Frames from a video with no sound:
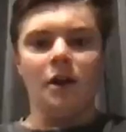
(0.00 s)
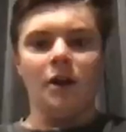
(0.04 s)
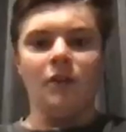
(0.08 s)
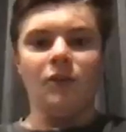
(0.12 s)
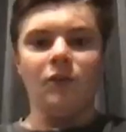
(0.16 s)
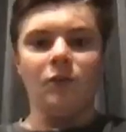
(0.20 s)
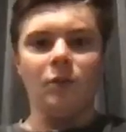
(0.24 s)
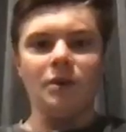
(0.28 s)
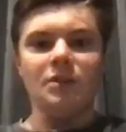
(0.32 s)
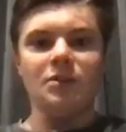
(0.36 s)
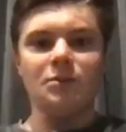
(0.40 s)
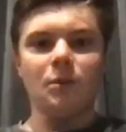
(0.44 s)

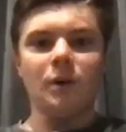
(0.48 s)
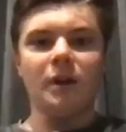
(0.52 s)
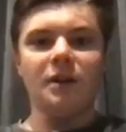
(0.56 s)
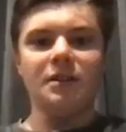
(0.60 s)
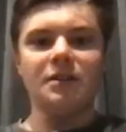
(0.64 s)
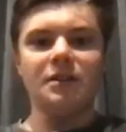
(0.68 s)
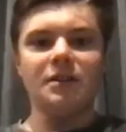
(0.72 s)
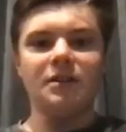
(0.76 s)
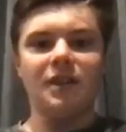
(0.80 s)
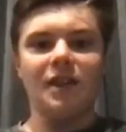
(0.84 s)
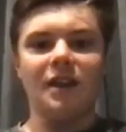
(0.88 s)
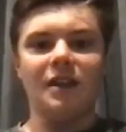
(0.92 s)
I've always
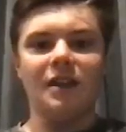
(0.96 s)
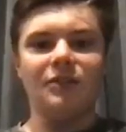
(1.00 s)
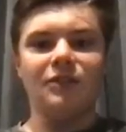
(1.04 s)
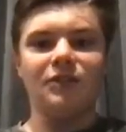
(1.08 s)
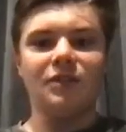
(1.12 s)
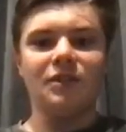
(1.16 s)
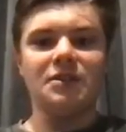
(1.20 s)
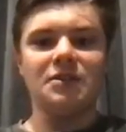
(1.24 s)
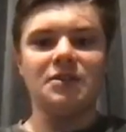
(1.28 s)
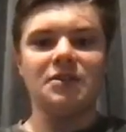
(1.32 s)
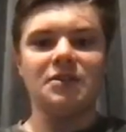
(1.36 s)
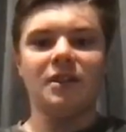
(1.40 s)
wondered that if
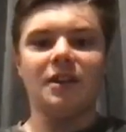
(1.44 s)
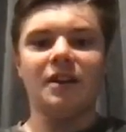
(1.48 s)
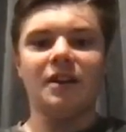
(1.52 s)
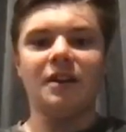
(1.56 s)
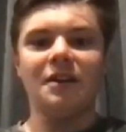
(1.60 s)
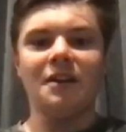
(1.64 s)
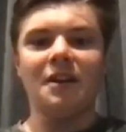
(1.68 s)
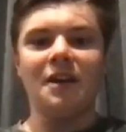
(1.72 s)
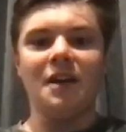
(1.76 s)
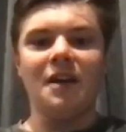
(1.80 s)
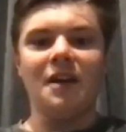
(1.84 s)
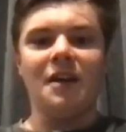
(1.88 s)
it's
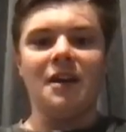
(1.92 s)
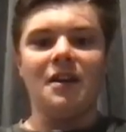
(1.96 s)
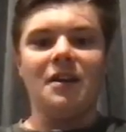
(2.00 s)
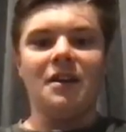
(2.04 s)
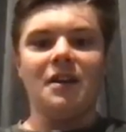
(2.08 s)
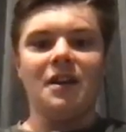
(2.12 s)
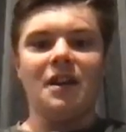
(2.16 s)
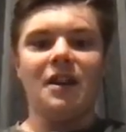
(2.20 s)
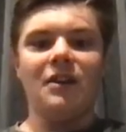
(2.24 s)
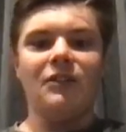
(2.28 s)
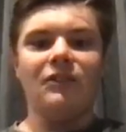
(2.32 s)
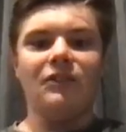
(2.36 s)
like
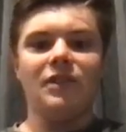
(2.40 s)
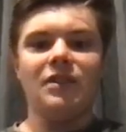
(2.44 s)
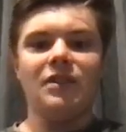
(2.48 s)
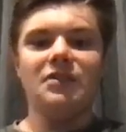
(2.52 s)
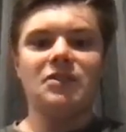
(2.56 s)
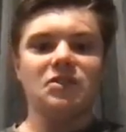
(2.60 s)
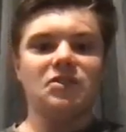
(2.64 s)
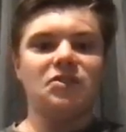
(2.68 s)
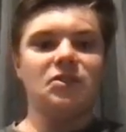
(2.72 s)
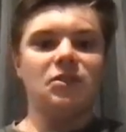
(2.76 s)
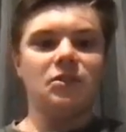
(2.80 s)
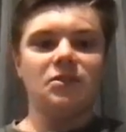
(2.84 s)
if
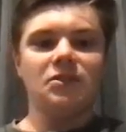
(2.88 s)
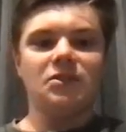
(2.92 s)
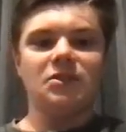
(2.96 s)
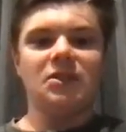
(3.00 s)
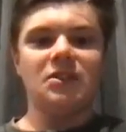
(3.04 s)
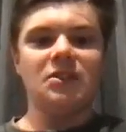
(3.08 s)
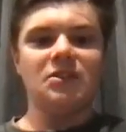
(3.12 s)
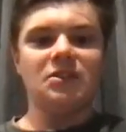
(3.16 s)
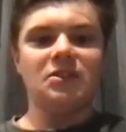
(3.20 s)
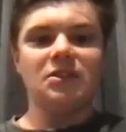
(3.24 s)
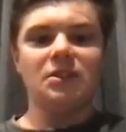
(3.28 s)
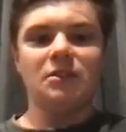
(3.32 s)
there's a certain
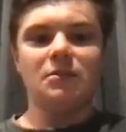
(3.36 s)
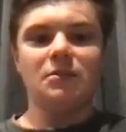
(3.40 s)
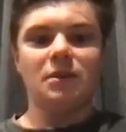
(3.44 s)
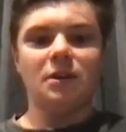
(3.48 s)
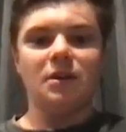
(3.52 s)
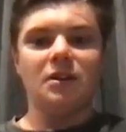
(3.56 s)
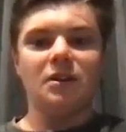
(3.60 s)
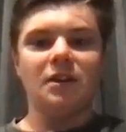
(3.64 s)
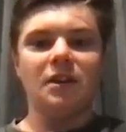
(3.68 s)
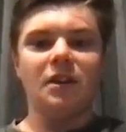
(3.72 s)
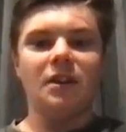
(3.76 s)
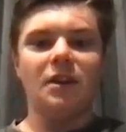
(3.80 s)
system
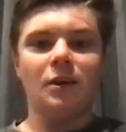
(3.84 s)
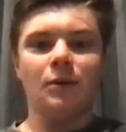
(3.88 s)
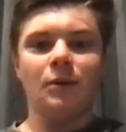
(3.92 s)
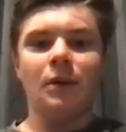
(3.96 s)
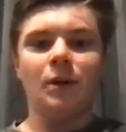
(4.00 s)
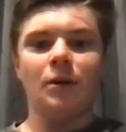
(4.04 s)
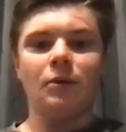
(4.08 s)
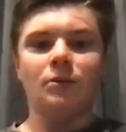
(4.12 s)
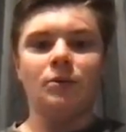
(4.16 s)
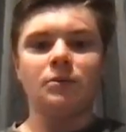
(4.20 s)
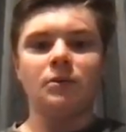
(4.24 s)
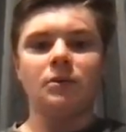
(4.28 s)
a
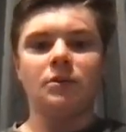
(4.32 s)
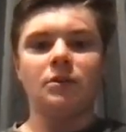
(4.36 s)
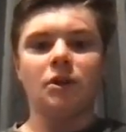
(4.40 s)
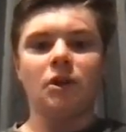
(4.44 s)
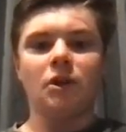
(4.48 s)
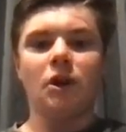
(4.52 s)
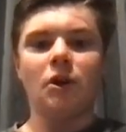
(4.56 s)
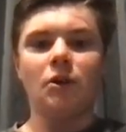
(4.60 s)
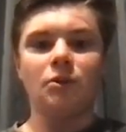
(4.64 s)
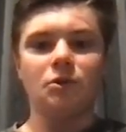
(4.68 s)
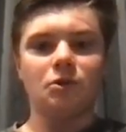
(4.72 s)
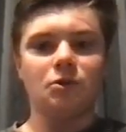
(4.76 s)
NRL
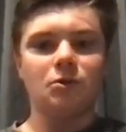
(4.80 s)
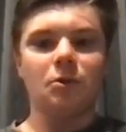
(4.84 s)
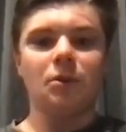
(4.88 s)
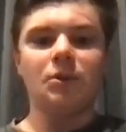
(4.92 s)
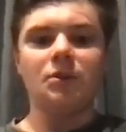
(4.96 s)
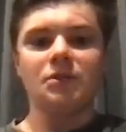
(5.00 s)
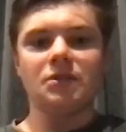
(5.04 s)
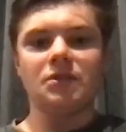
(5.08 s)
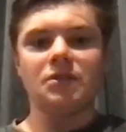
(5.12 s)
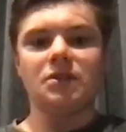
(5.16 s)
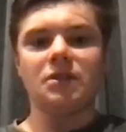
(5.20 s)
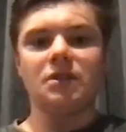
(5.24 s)
coach
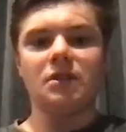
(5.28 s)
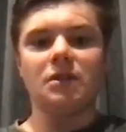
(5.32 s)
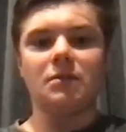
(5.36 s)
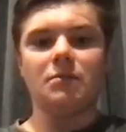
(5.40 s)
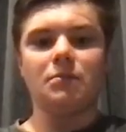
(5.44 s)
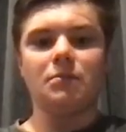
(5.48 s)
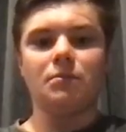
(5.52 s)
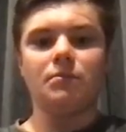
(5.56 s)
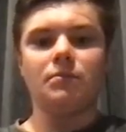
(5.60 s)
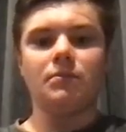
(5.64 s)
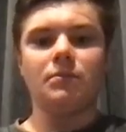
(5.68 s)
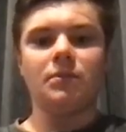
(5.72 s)
wants
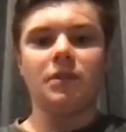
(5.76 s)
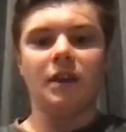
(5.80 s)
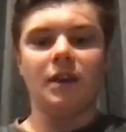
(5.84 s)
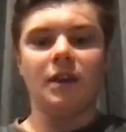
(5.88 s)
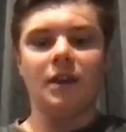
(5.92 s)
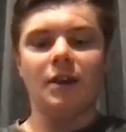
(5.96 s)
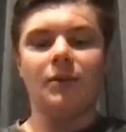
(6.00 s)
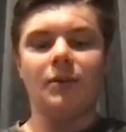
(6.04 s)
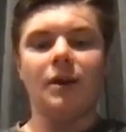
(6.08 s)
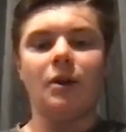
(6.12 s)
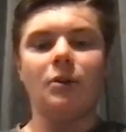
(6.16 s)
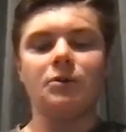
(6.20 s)
to the
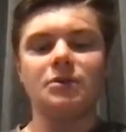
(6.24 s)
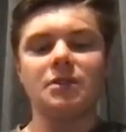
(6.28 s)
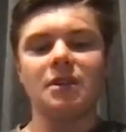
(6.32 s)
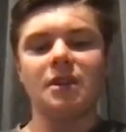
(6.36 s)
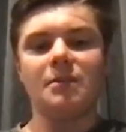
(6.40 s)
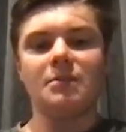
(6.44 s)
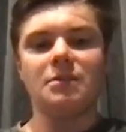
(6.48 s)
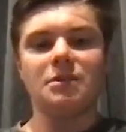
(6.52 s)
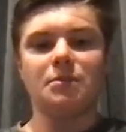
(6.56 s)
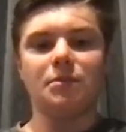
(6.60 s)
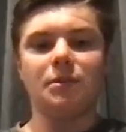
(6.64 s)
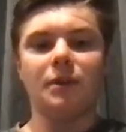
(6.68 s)
NRL
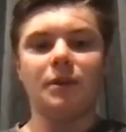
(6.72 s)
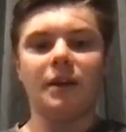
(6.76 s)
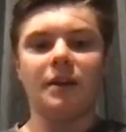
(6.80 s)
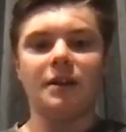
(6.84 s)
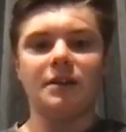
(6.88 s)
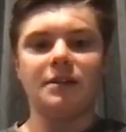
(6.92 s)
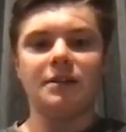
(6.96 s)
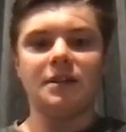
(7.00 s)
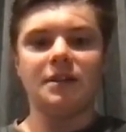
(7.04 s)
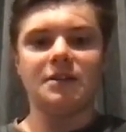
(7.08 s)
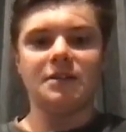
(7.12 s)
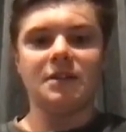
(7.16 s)
team to
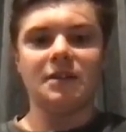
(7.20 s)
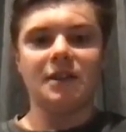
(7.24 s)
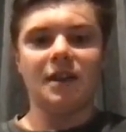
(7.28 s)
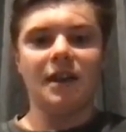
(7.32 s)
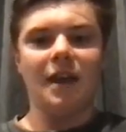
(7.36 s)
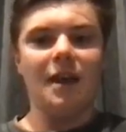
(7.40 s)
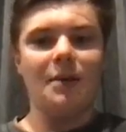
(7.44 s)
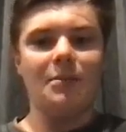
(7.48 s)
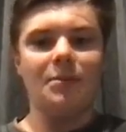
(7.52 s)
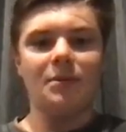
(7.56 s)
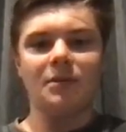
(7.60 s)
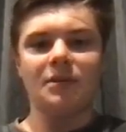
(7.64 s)
play, does it
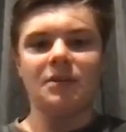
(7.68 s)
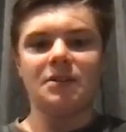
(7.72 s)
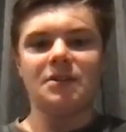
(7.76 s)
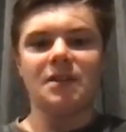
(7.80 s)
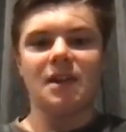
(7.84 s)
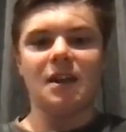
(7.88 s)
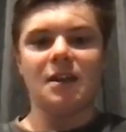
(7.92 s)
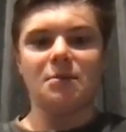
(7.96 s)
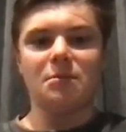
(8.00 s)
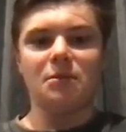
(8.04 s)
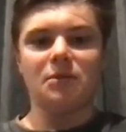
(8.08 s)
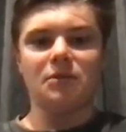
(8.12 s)
happen the
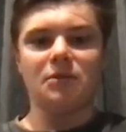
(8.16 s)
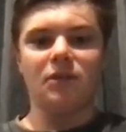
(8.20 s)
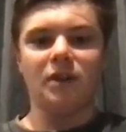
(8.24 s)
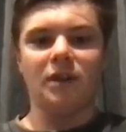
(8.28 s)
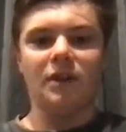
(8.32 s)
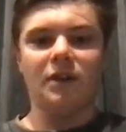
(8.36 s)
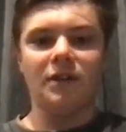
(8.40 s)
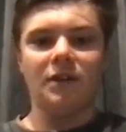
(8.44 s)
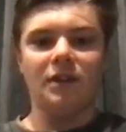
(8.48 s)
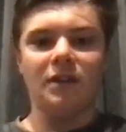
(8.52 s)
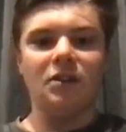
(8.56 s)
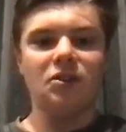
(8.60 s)
same with
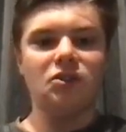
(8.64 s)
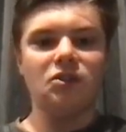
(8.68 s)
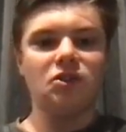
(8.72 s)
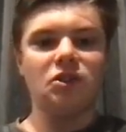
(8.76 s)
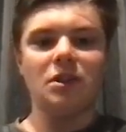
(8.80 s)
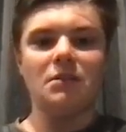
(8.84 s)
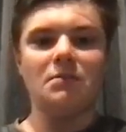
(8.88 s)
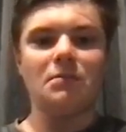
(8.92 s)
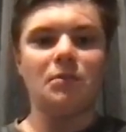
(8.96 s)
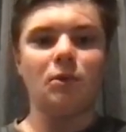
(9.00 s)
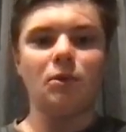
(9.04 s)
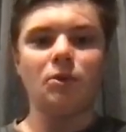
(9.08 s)
like the
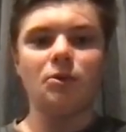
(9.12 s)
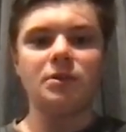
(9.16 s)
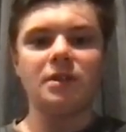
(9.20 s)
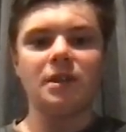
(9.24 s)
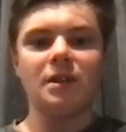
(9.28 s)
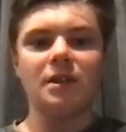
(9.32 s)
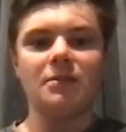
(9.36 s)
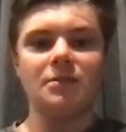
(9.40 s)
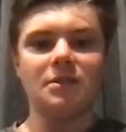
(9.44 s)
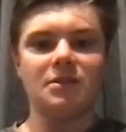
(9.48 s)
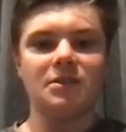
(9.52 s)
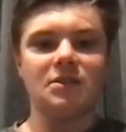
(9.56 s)
SG ball
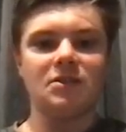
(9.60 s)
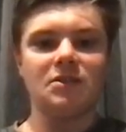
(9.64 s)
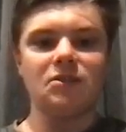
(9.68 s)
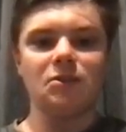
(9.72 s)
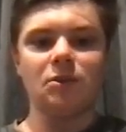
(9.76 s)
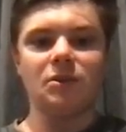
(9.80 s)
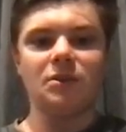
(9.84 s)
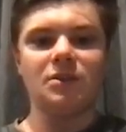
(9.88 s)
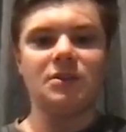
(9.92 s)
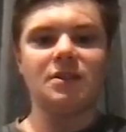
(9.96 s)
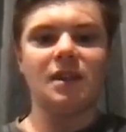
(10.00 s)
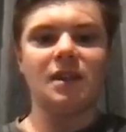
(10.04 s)
team? Does he sort of